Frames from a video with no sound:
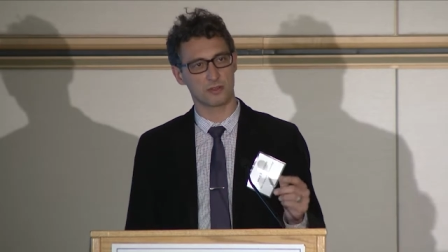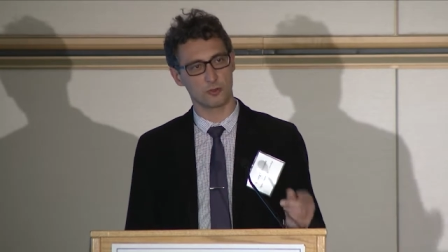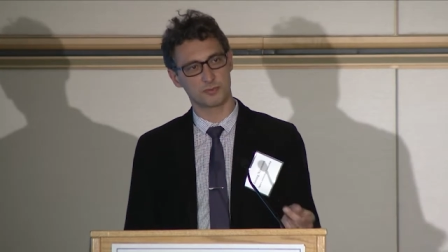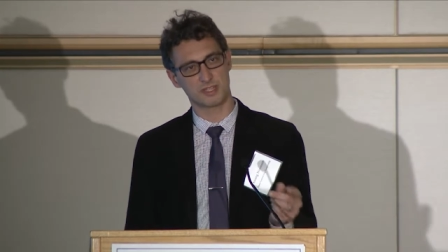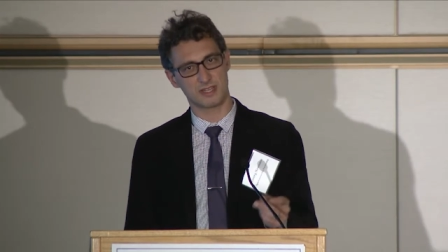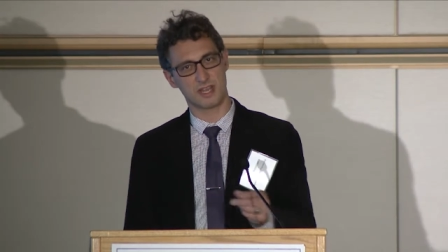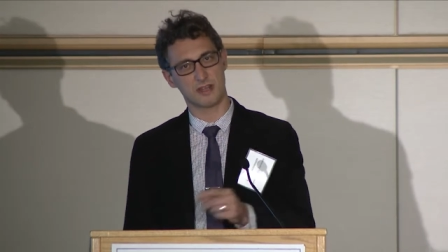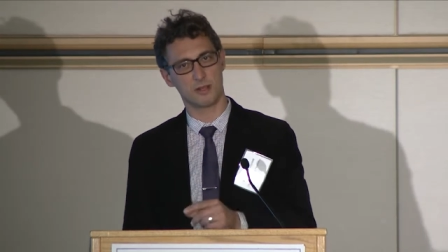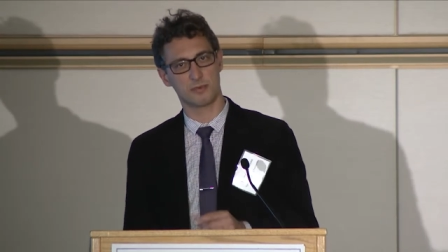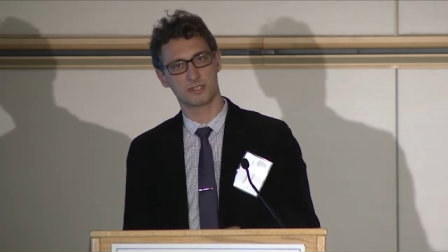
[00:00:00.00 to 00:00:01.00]
loops that
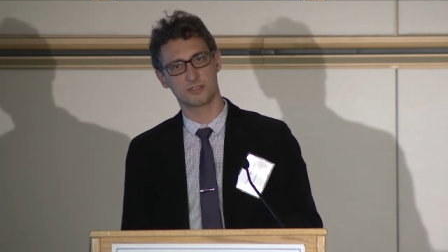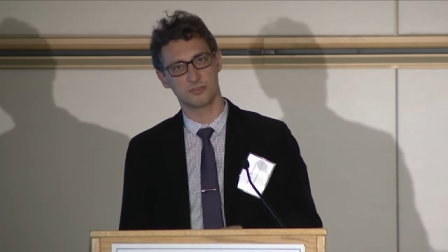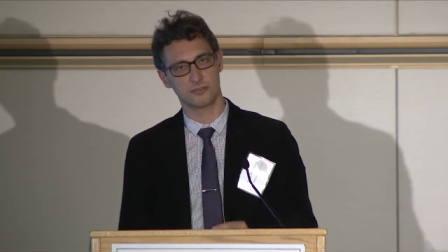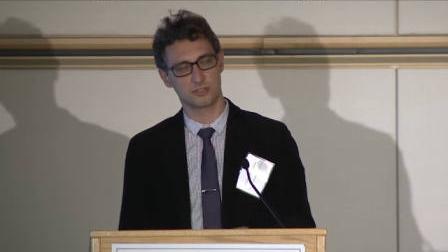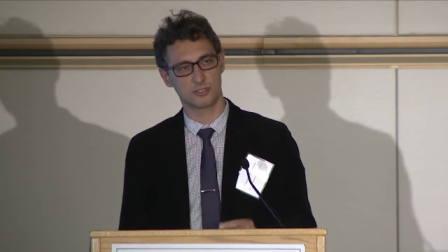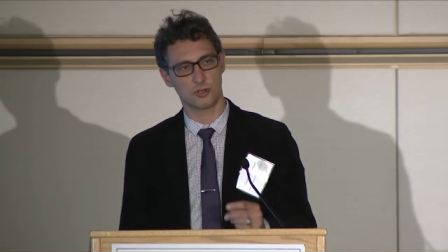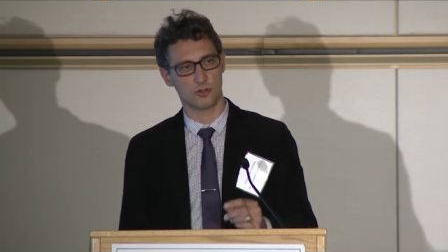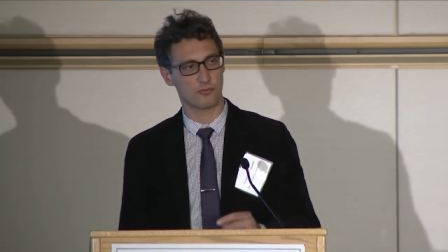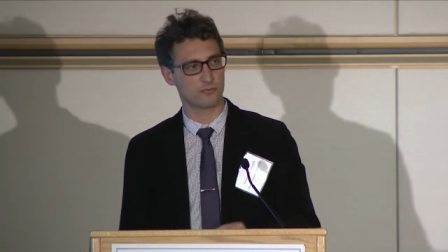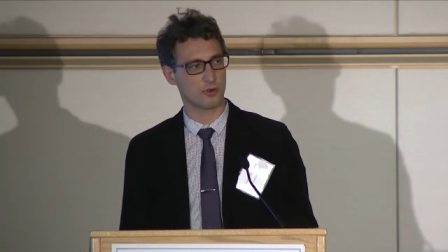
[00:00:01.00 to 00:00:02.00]
then help us to
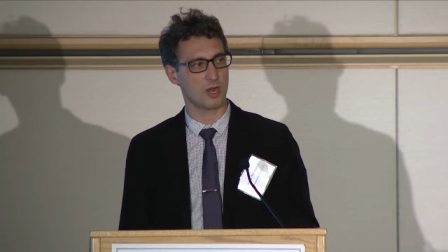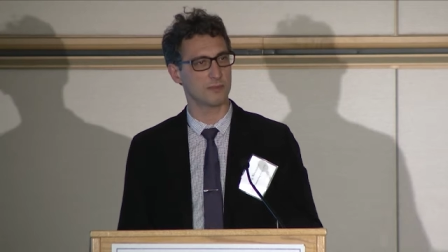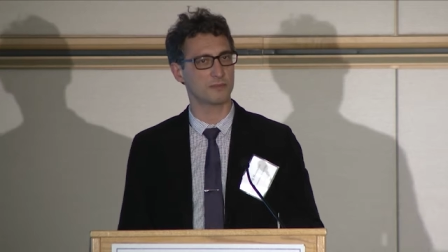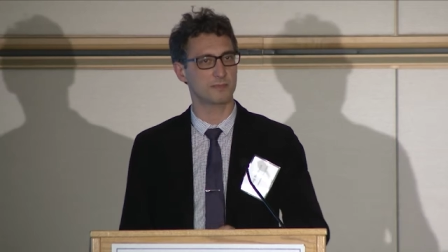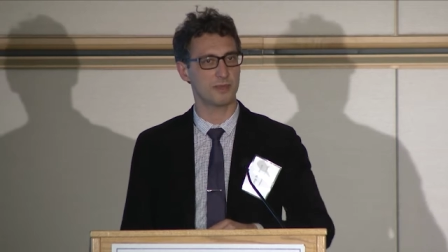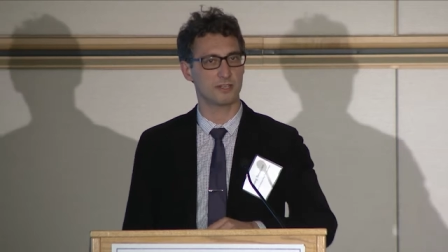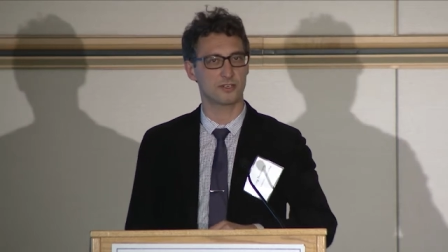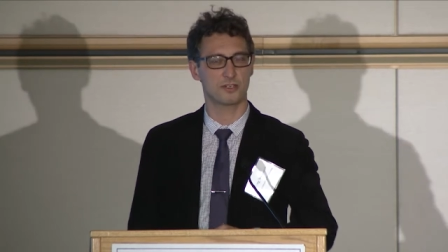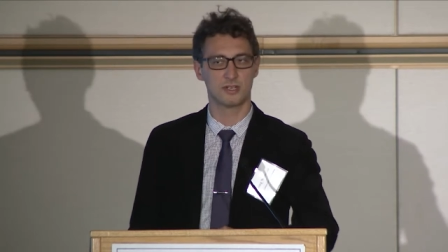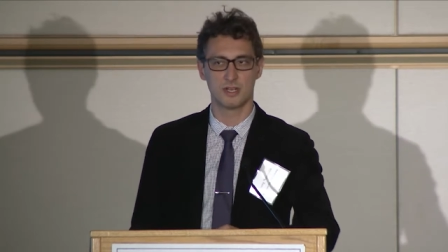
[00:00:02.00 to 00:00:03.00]
solve problems better.